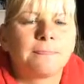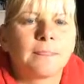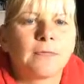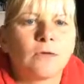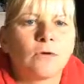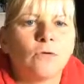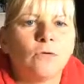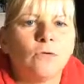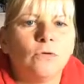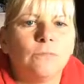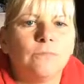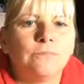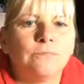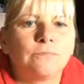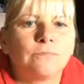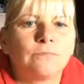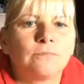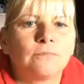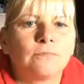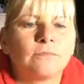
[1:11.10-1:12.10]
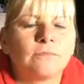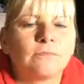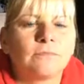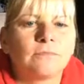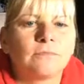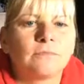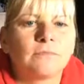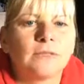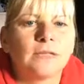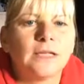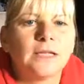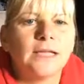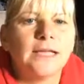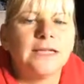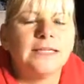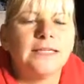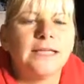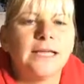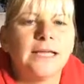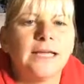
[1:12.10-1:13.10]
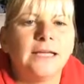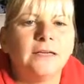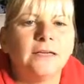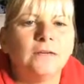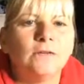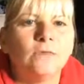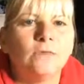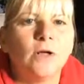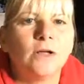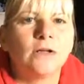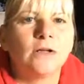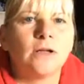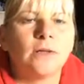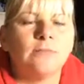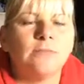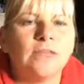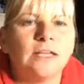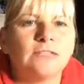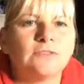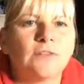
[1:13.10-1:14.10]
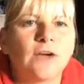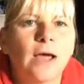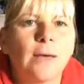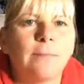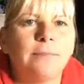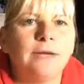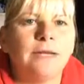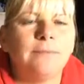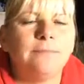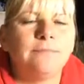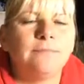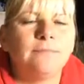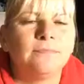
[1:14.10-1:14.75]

Cool. Hey, Dan, welcome. Thanks for hopping in.